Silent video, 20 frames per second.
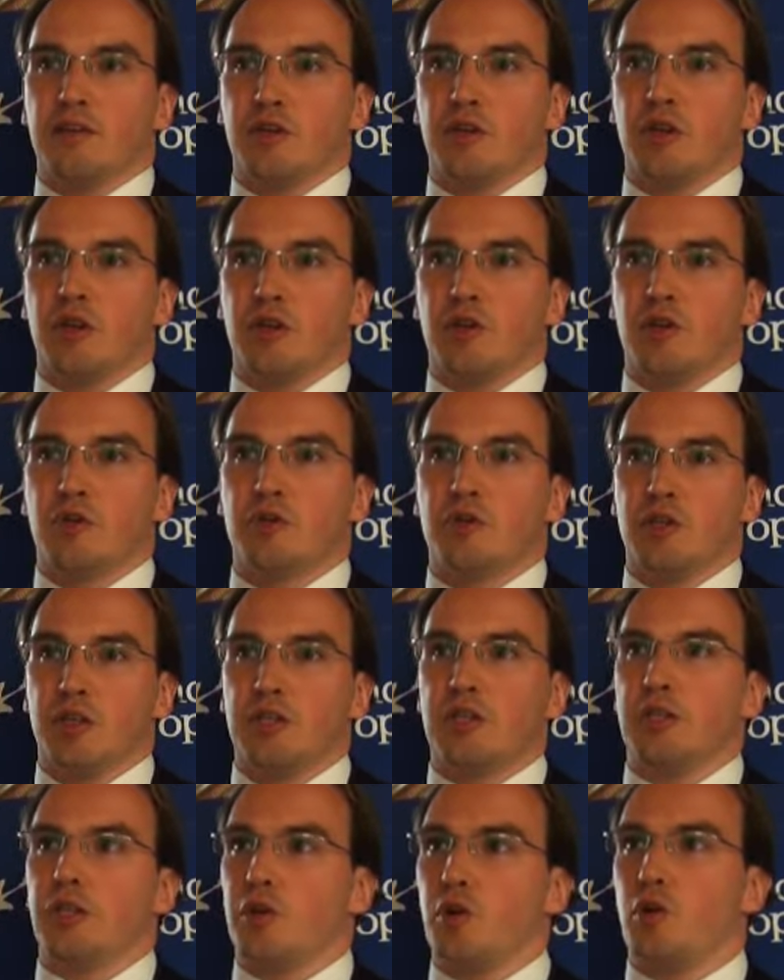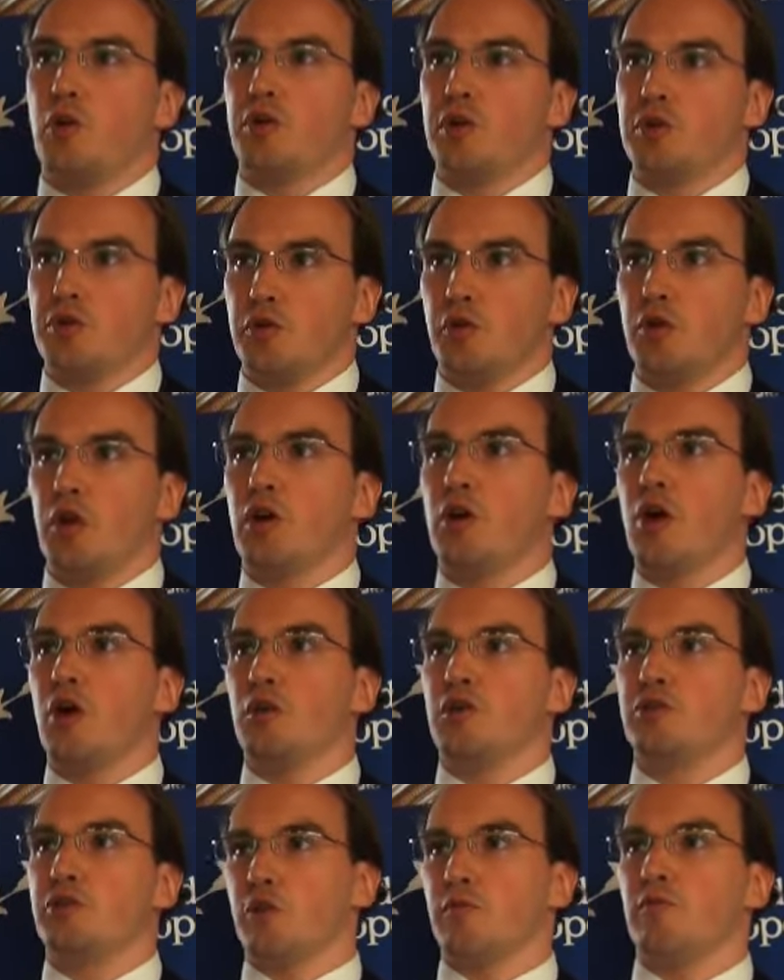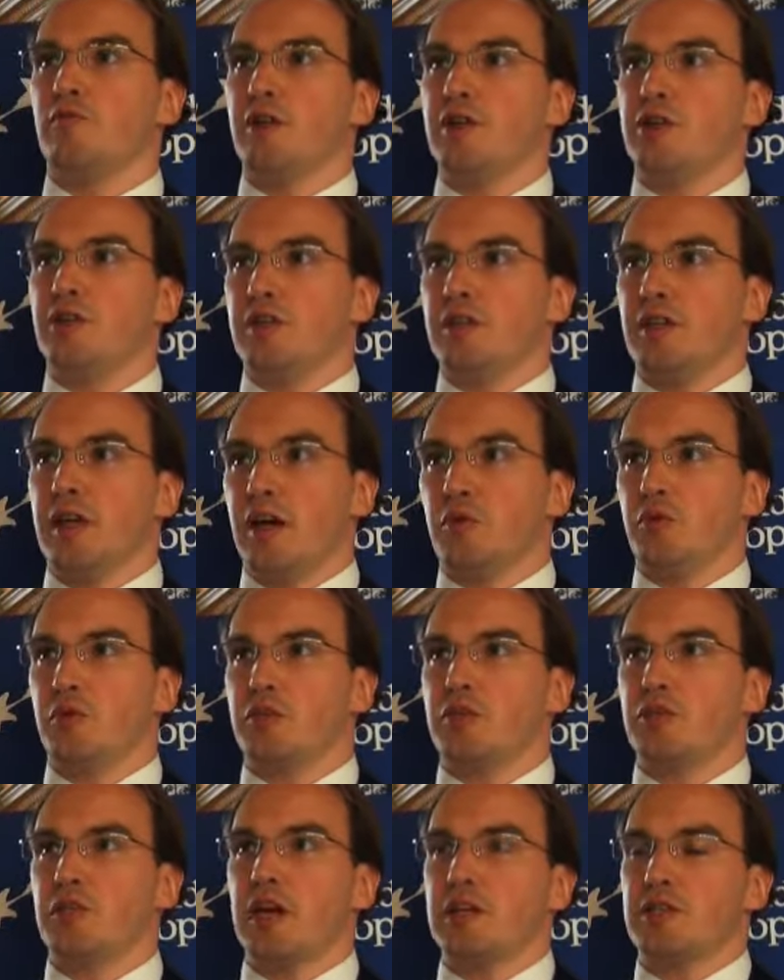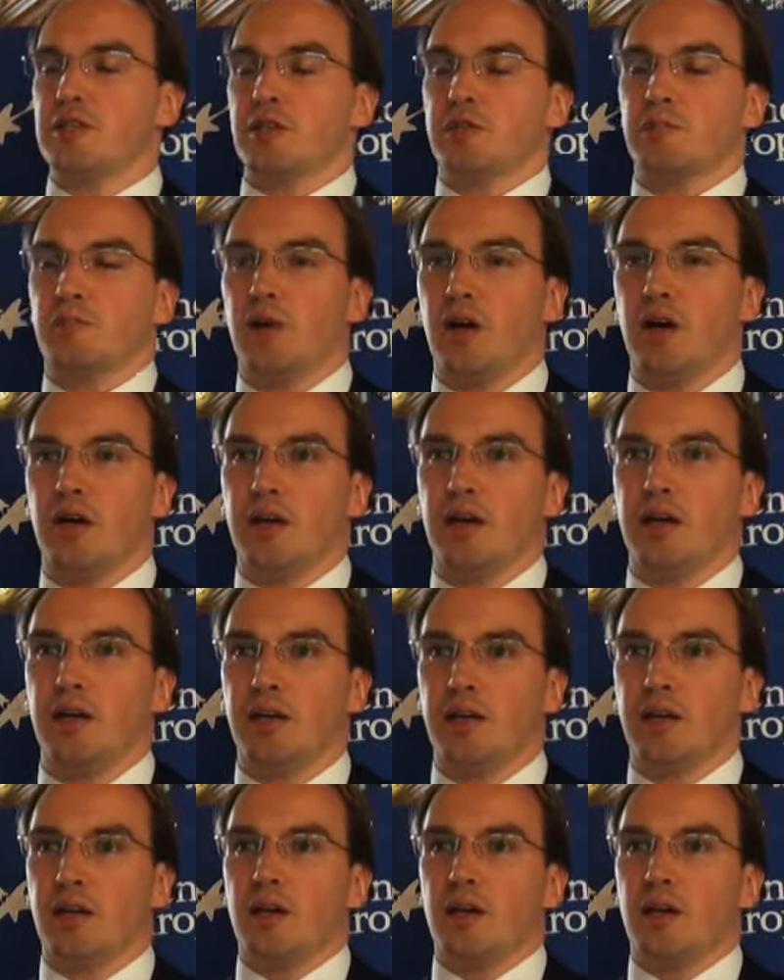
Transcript: your city according to the long-term vision that was set by